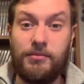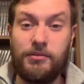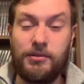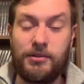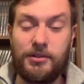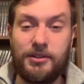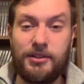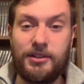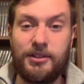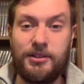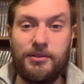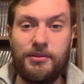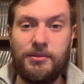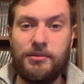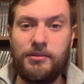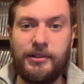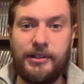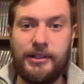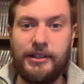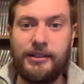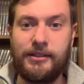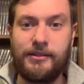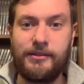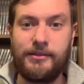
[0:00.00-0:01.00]
watch the
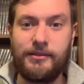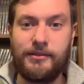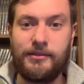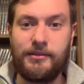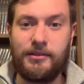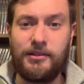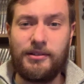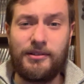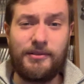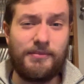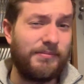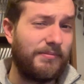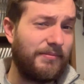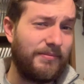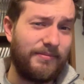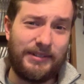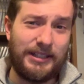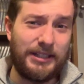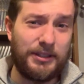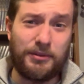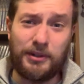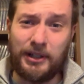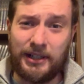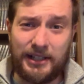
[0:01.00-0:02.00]
story,
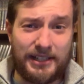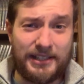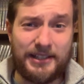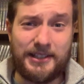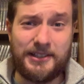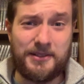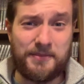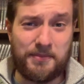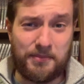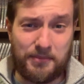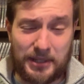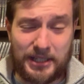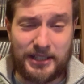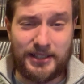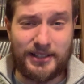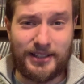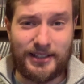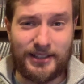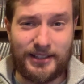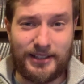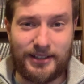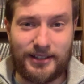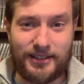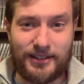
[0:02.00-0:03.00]
it's quite easy to miss
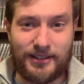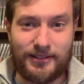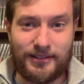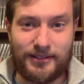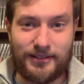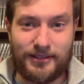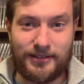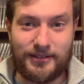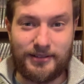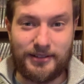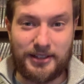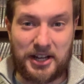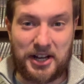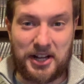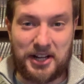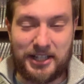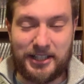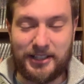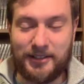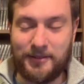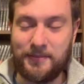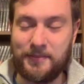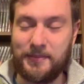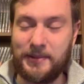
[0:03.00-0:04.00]
this
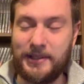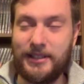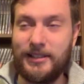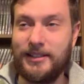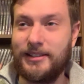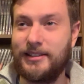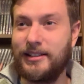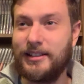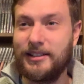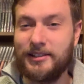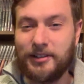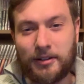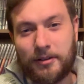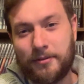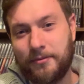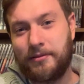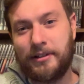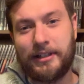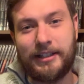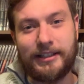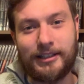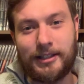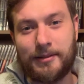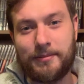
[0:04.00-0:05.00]
Dalek, but it's
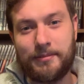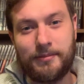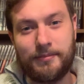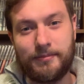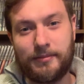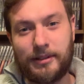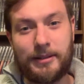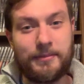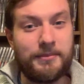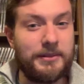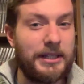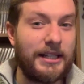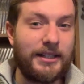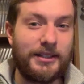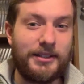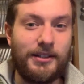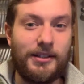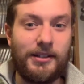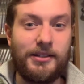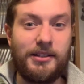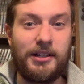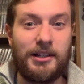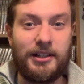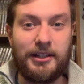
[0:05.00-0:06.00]
hovering up next to
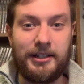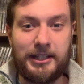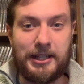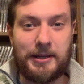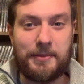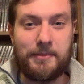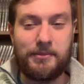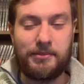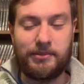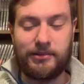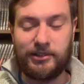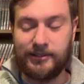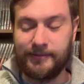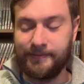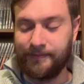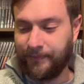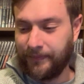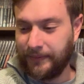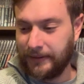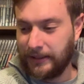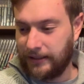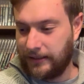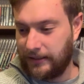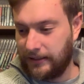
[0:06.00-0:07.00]
the Dalek Emperor.
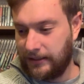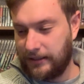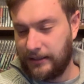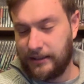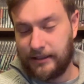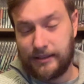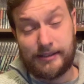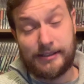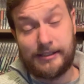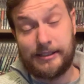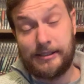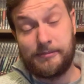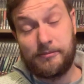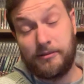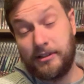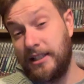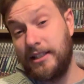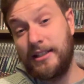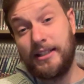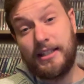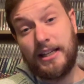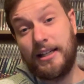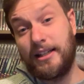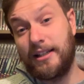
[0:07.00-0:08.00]
We
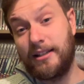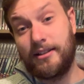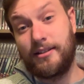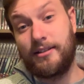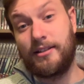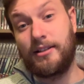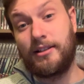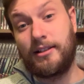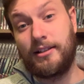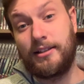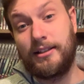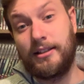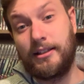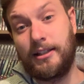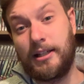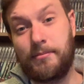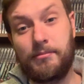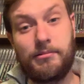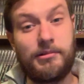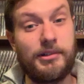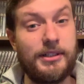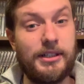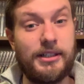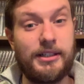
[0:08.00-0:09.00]
did get a Dalek
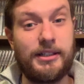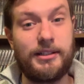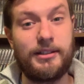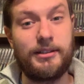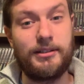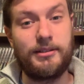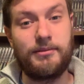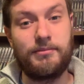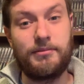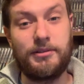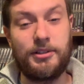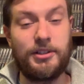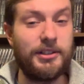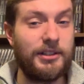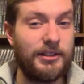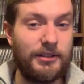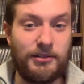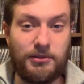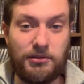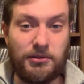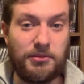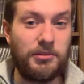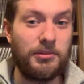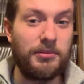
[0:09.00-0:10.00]
Emperor Guard with just a
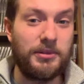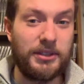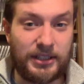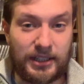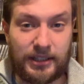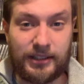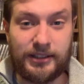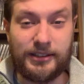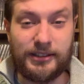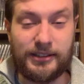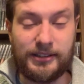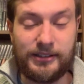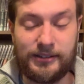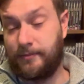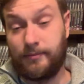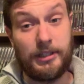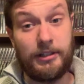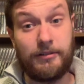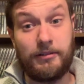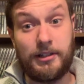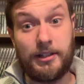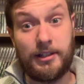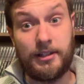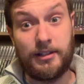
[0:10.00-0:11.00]
normal sucker.
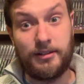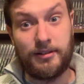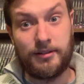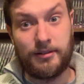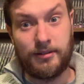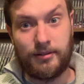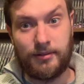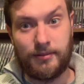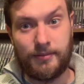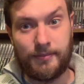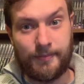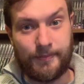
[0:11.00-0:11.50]
Here it is,